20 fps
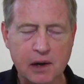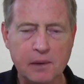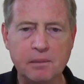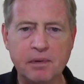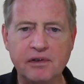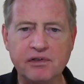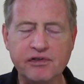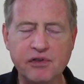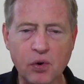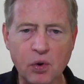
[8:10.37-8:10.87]

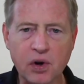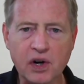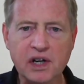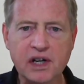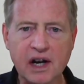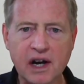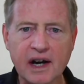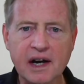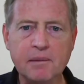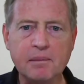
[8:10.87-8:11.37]
Before
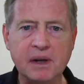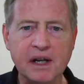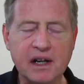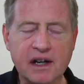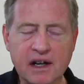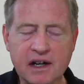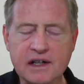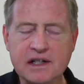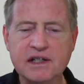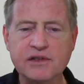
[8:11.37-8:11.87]
God,
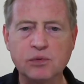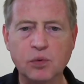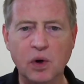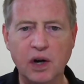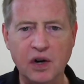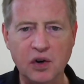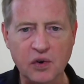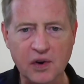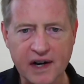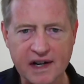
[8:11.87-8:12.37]
because of
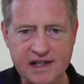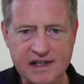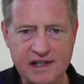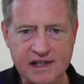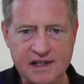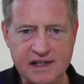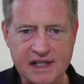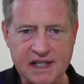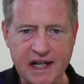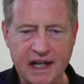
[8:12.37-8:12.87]
what Christ
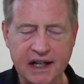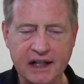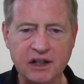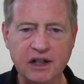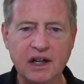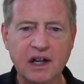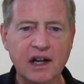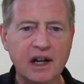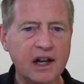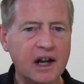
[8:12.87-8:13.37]
has done,
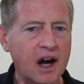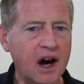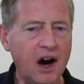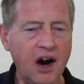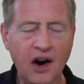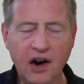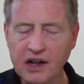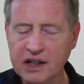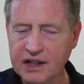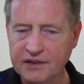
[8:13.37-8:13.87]

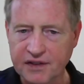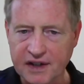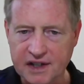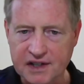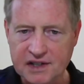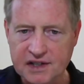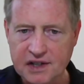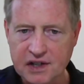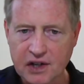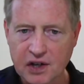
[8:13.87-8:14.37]
all of
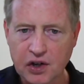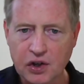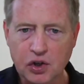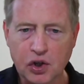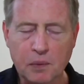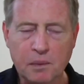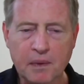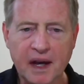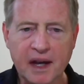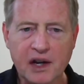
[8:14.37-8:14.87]
us,
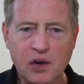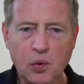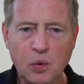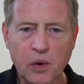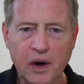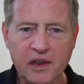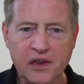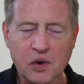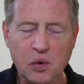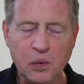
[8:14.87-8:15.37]
no matter
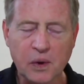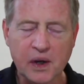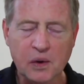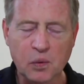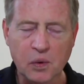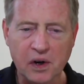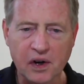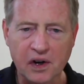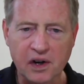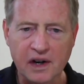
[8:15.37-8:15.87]
whether we
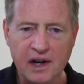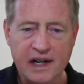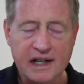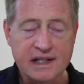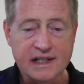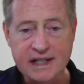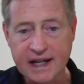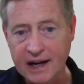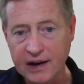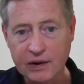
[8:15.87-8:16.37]
were
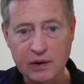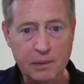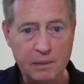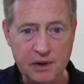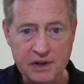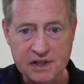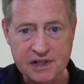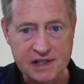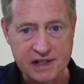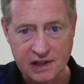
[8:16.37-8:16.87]

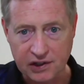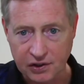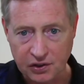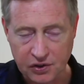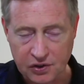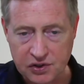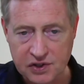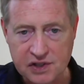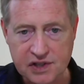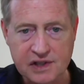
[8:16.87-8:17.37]
terrible
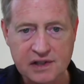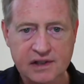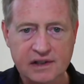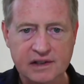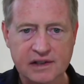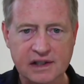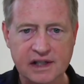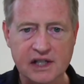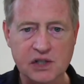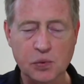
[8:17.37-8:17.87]
sinners,
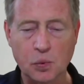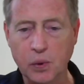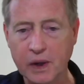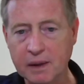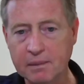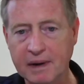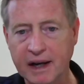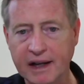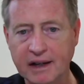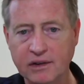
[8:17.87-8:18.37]
as we
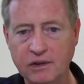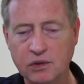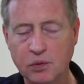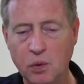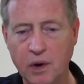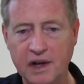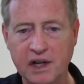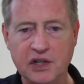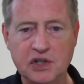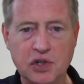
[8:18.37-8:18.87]
might
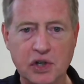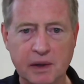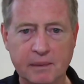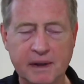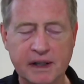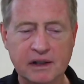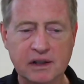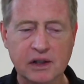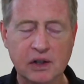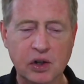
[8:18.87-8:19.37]
want to term
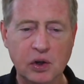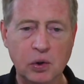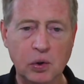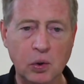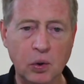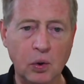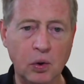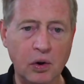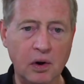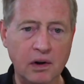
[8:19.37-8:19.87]
it,
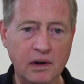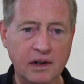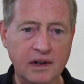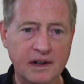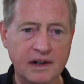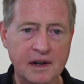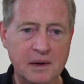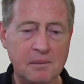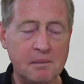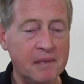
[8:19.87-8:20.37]
or
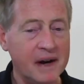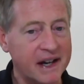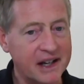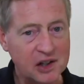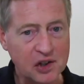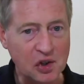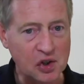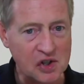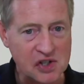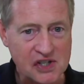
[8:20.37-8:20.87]

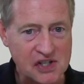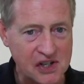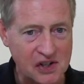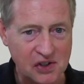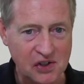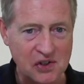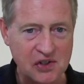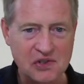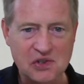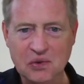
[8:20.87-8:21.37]
minor
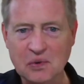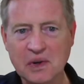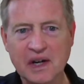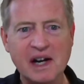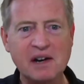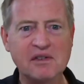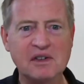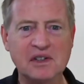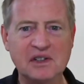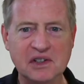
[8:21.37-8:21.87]
sinners or
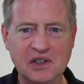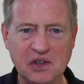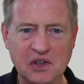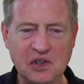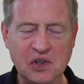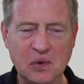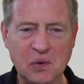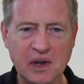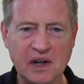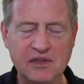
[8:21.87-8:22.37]
whatever you know
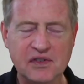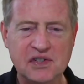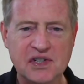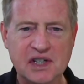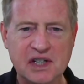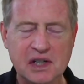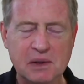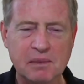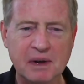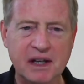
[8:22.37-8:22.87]
degree of
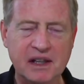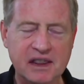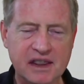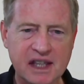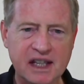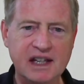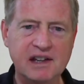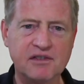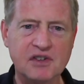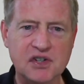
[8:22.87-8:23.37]
sin you might
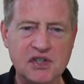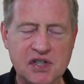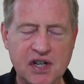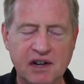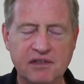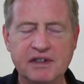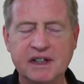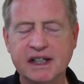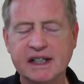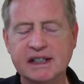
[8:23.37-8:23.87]
think of
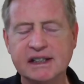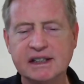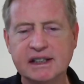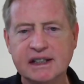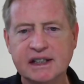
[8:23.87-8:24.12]
yourself in.